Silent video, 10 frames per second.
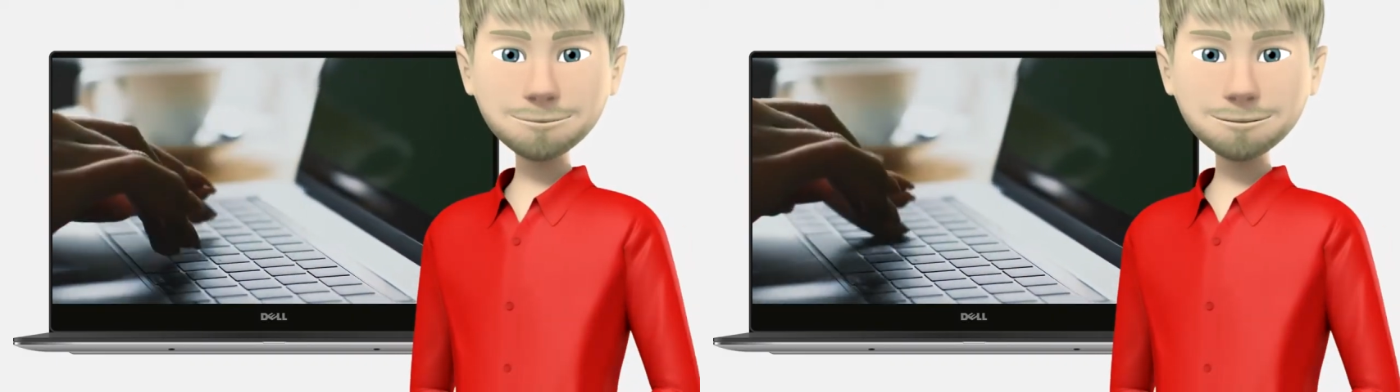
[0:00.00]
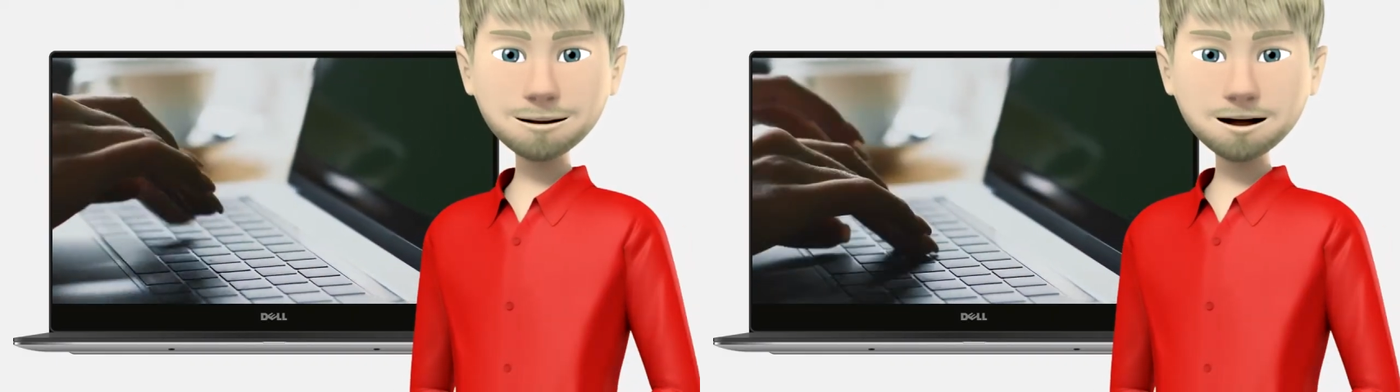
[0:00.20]

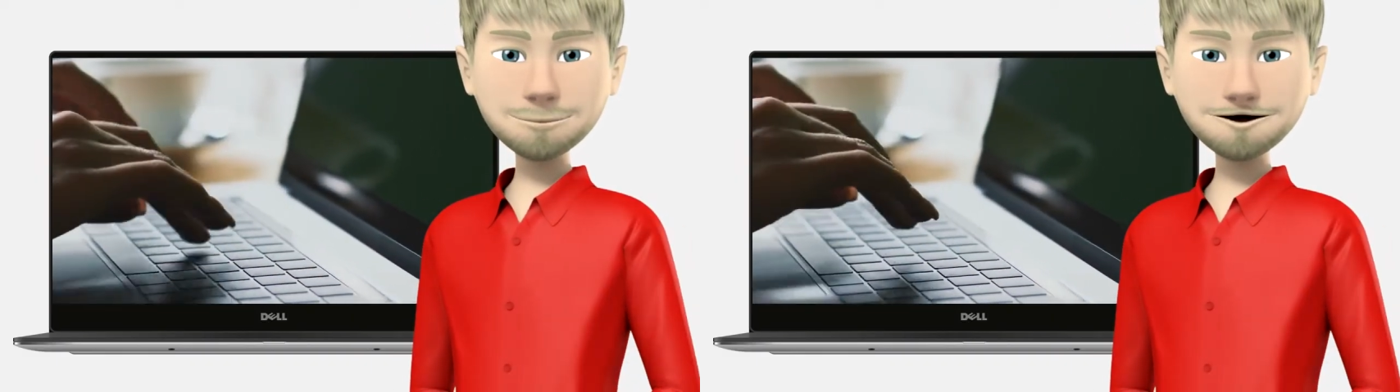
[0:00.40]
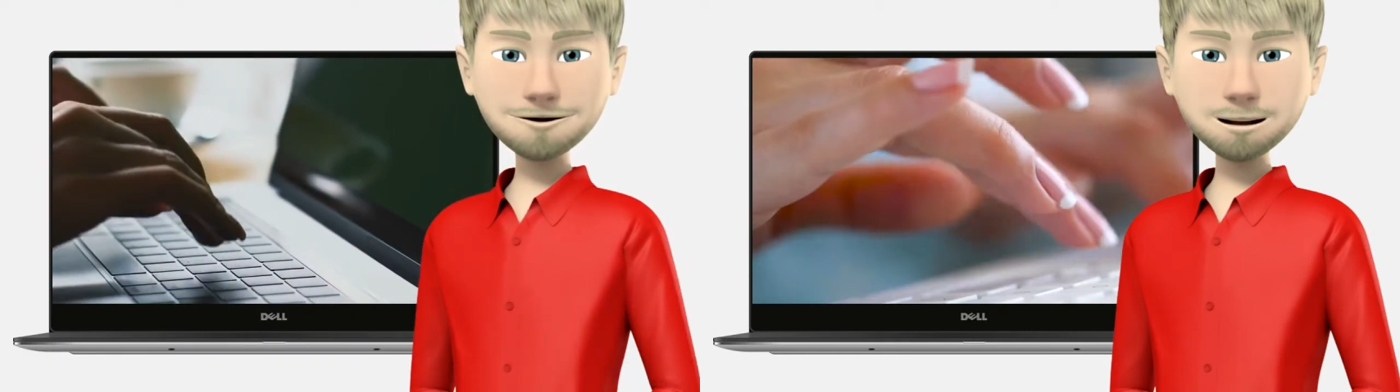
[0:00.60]
the
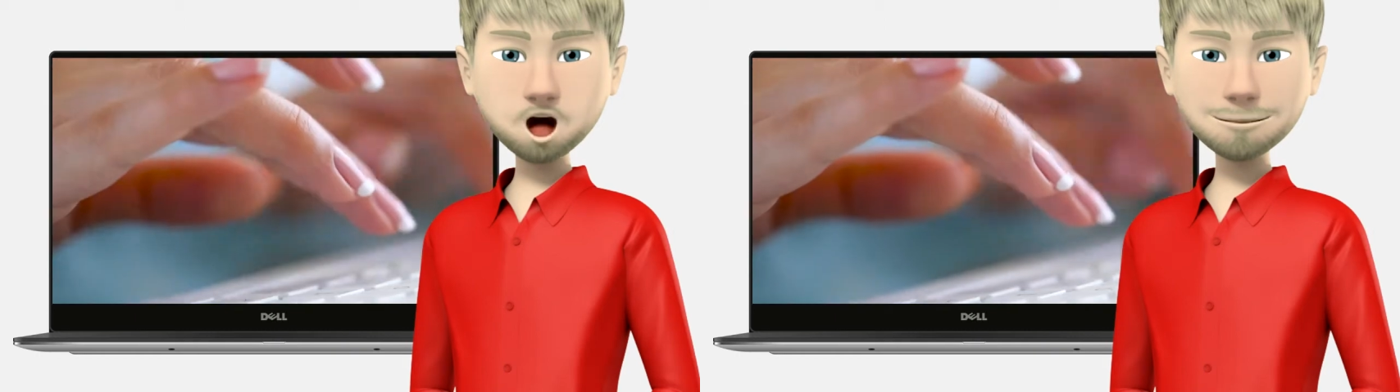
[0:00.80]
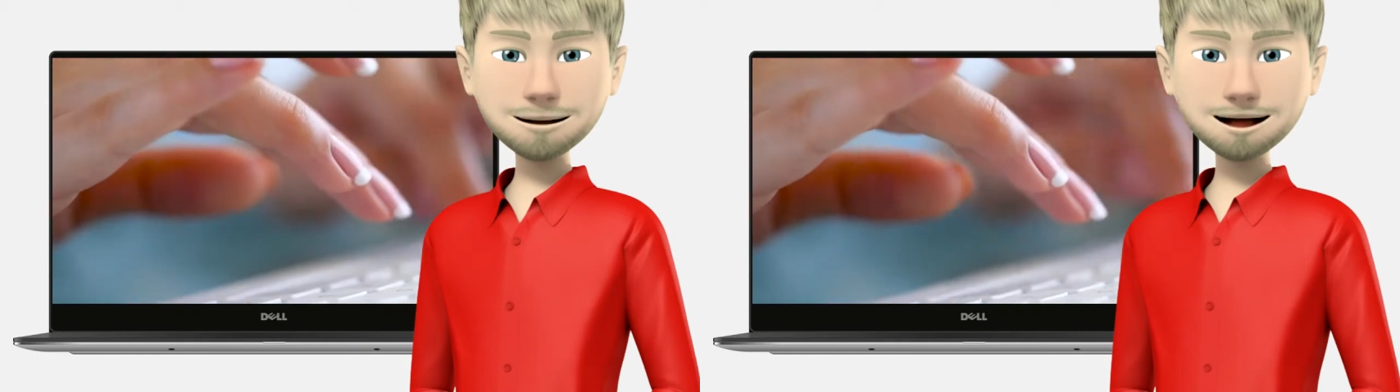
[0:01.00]
lawyer can
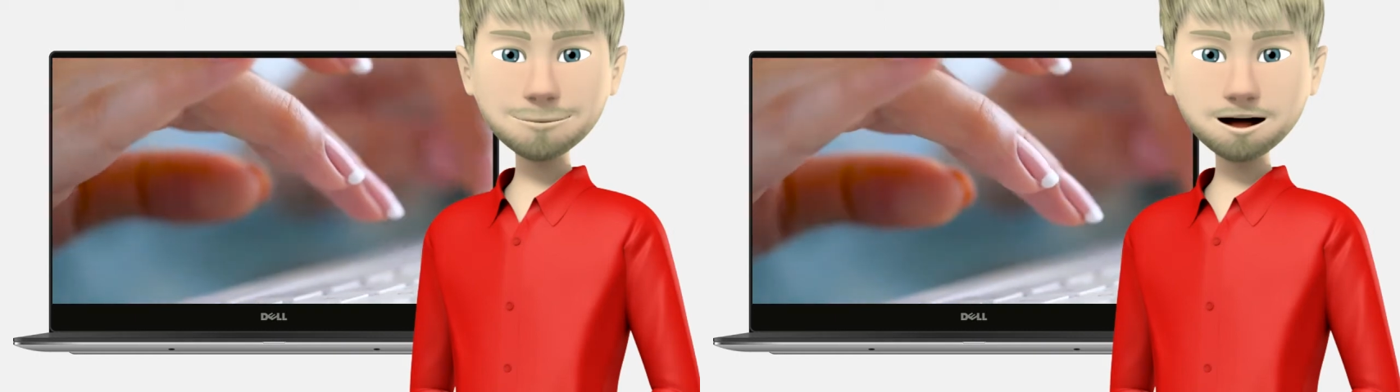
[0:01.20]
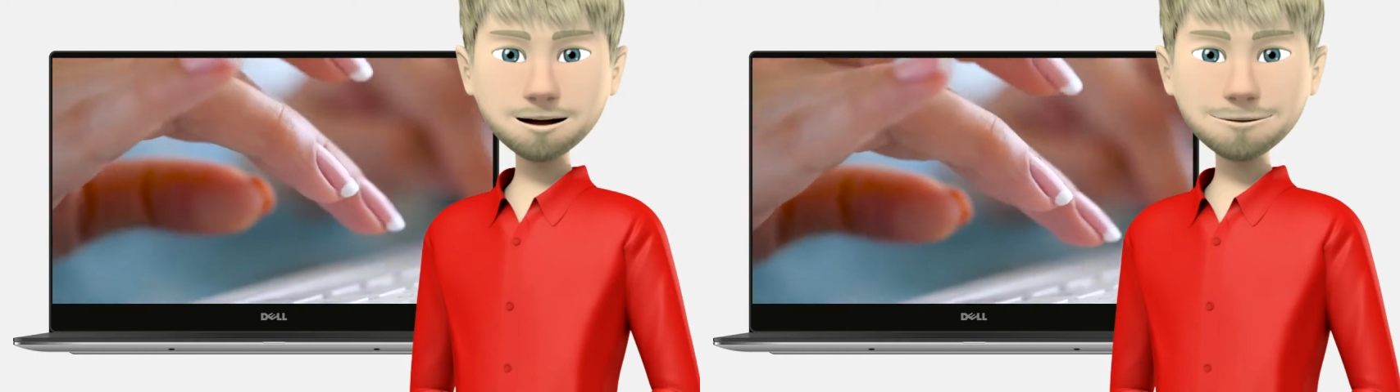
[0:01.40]
then take
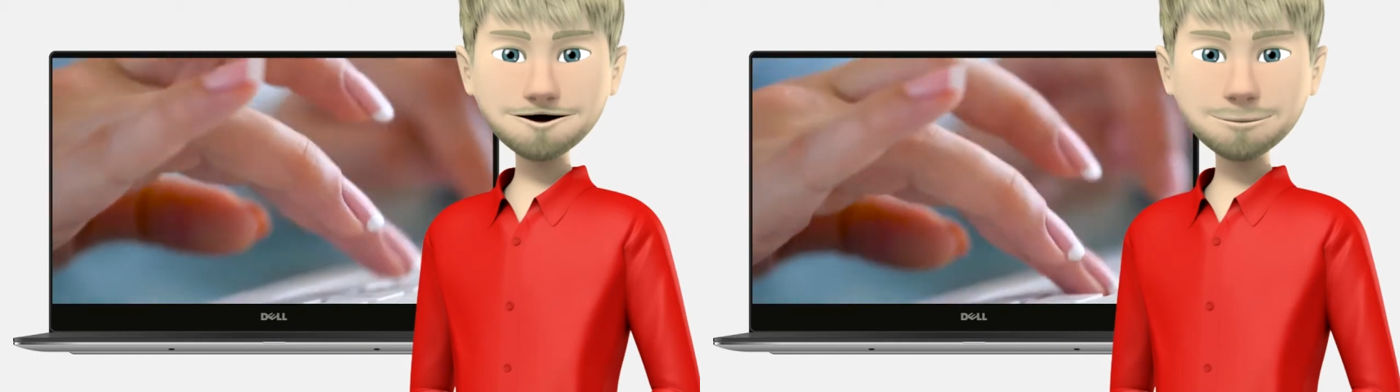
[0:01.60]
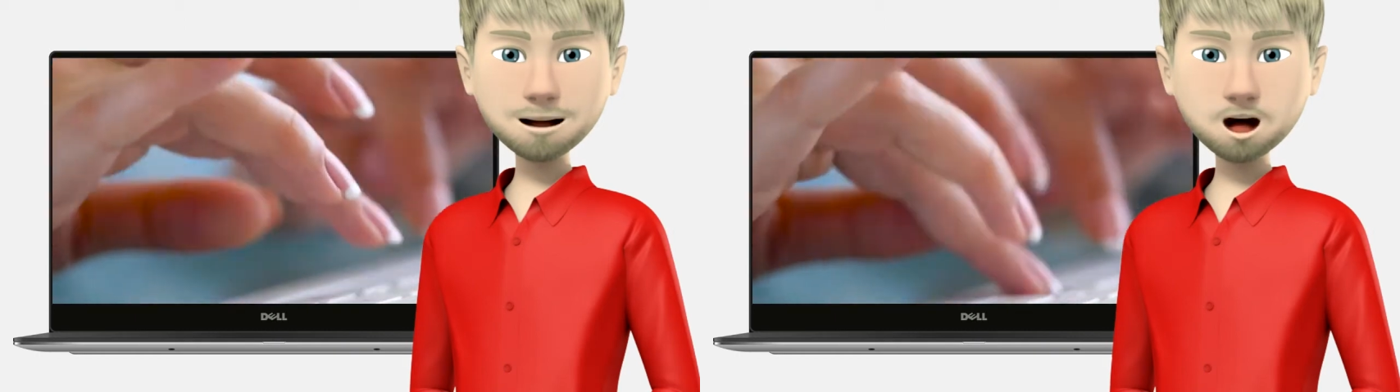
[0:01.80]
care of the
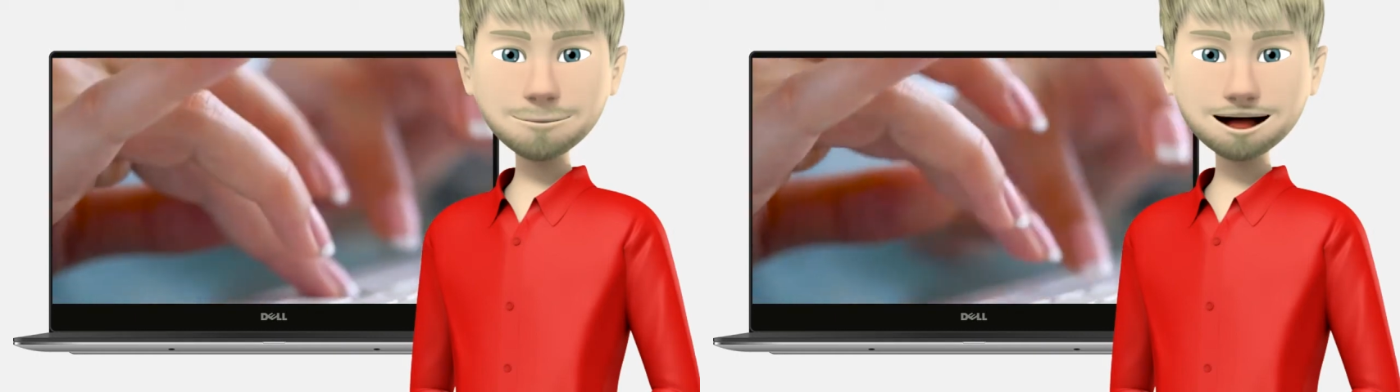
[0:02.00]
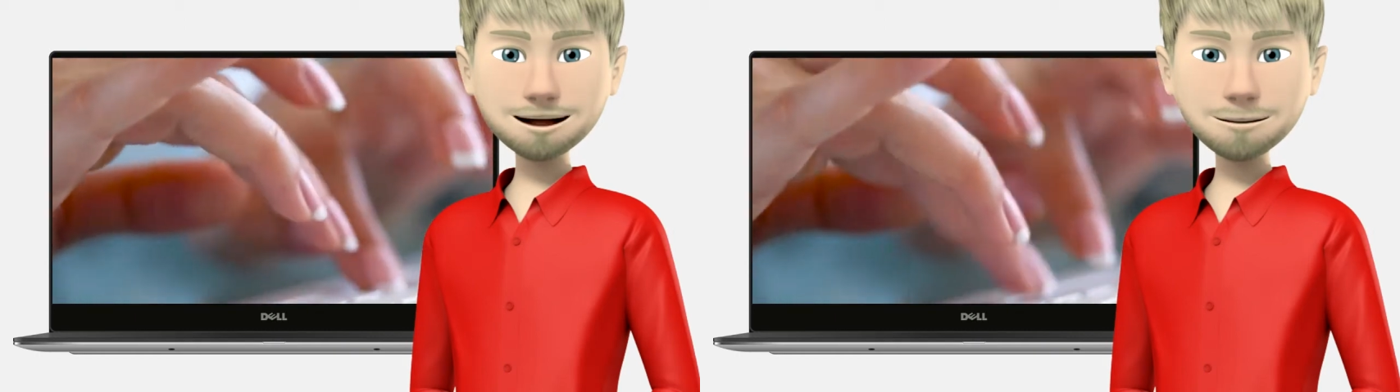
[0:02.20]
correct
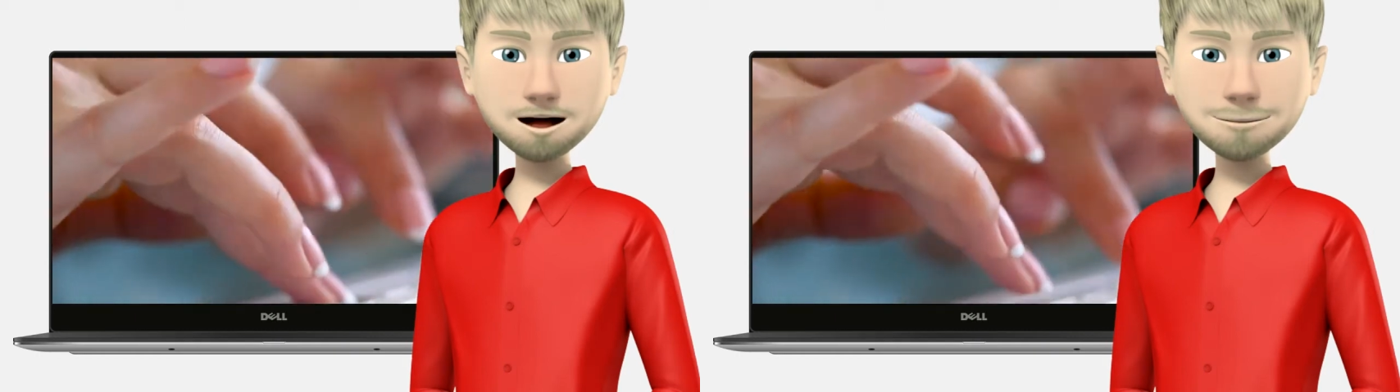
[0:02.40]
inscription